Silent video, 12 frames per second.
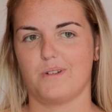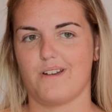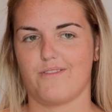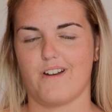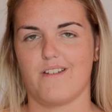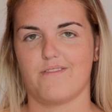
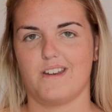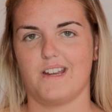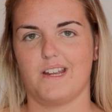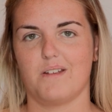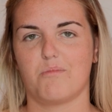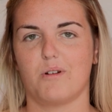whenever I have
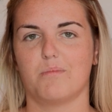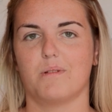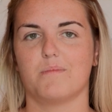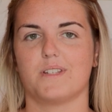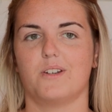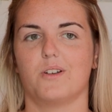any
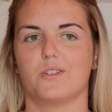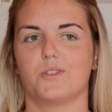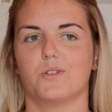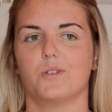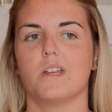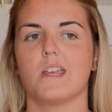problems, and
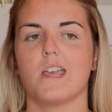also